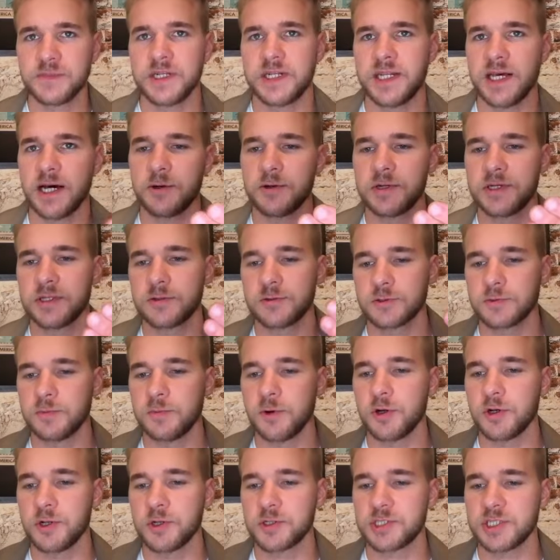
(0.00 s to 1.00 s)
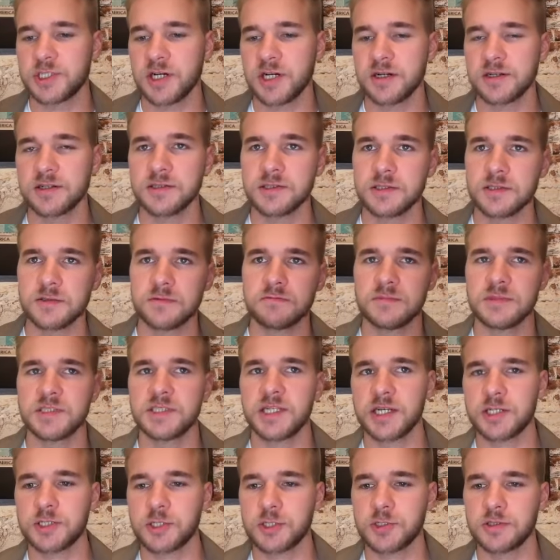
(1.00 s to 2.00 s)
down into smaller chunks,
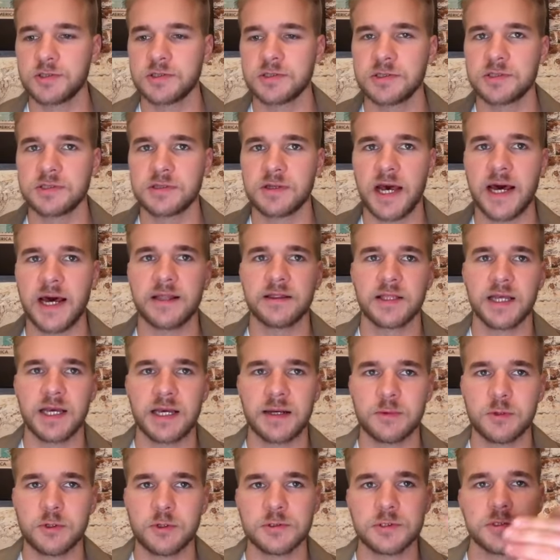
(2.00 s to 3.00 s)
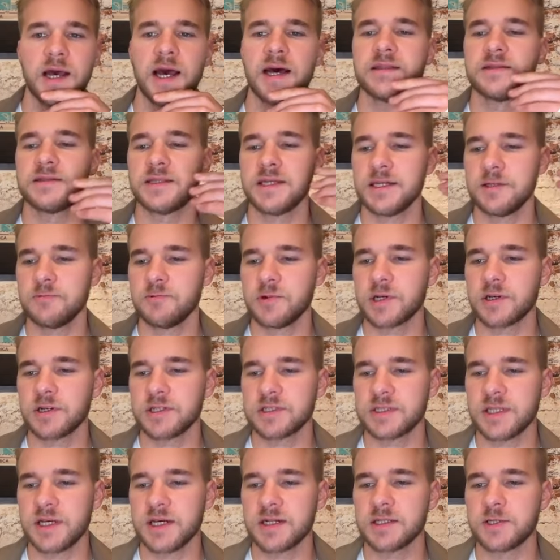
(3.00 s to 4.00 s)
sections, and tables. And then we're going
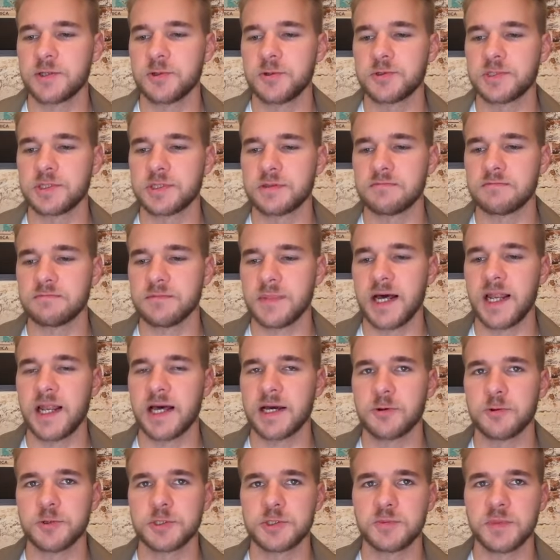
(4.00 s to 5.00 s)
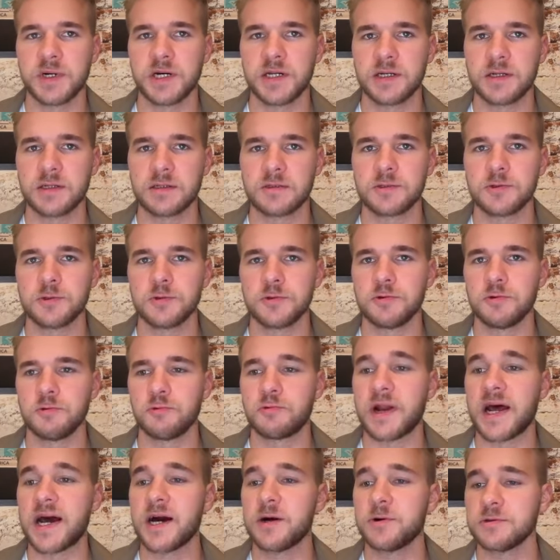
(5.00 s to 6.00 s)
to start using a language model to
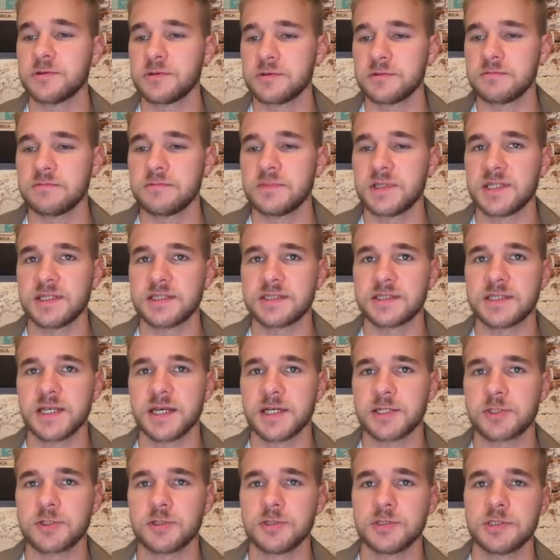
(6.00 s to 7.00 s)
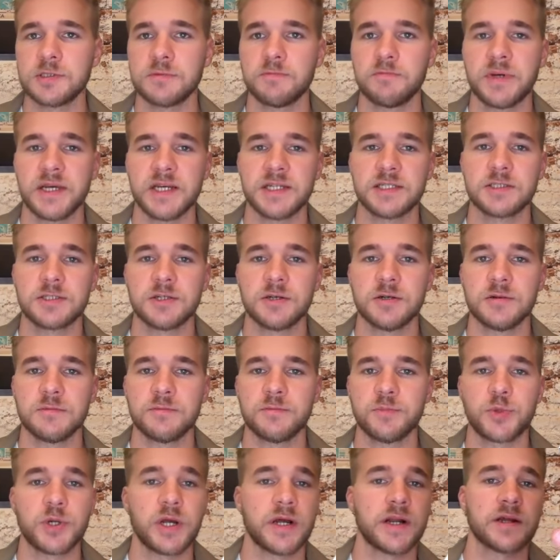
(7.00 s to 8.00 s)
route these sections based on
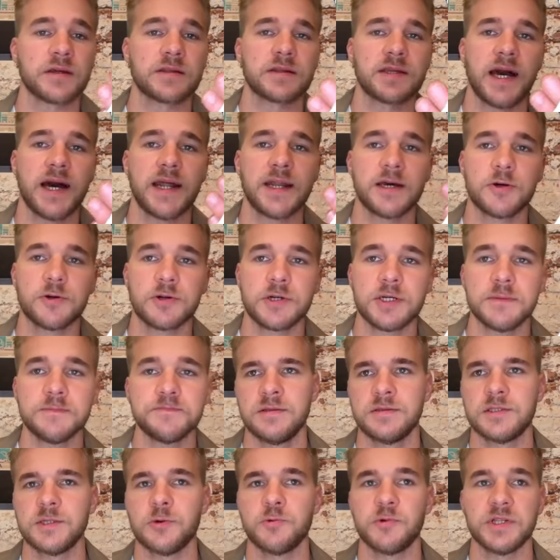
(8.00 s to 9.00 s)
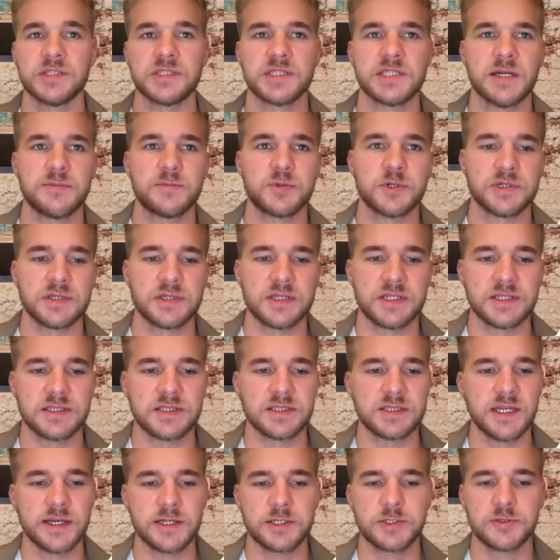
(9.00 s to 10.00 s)
product category. So we'll separate these
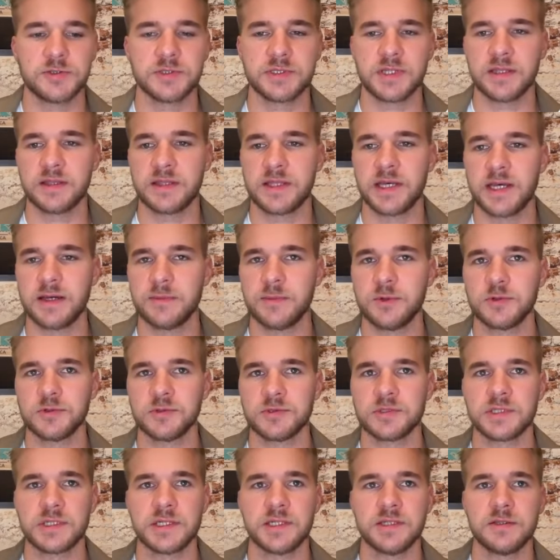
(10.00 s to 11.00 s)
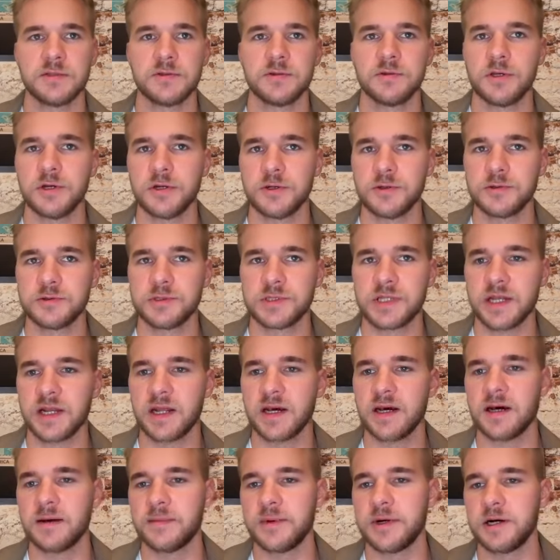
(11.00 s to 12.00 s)
sections and tables into those that
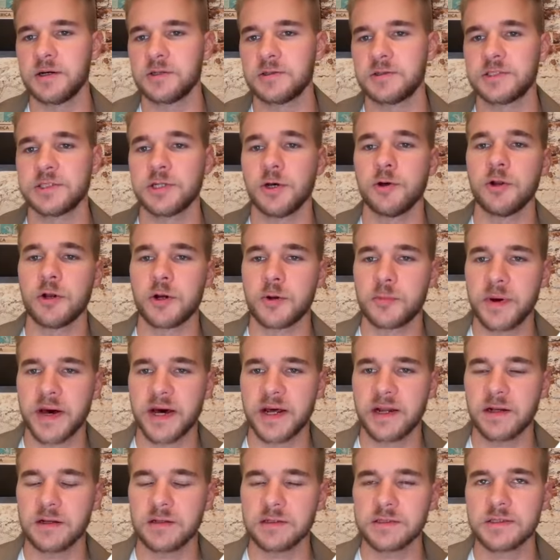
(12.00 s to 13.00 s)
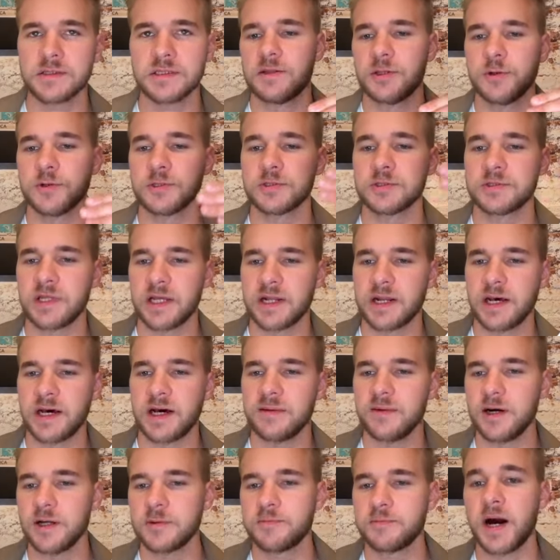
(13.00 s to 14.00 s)
are about solar panels, those that are
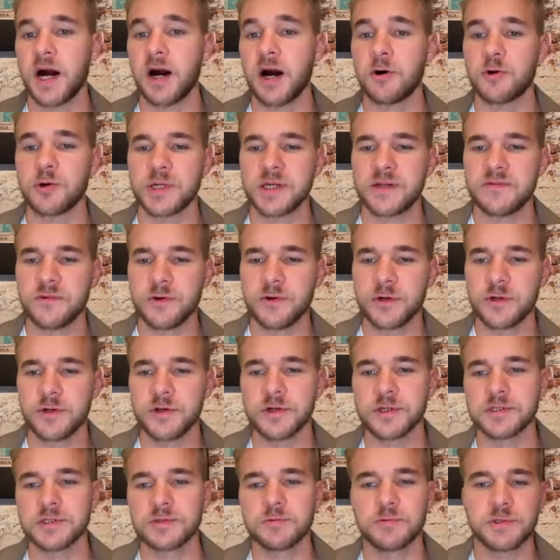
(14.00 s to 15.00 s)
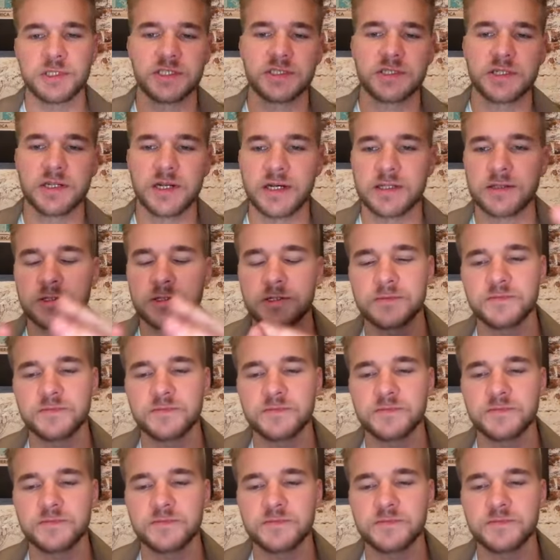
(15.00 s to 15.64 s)
about power inverters, which is another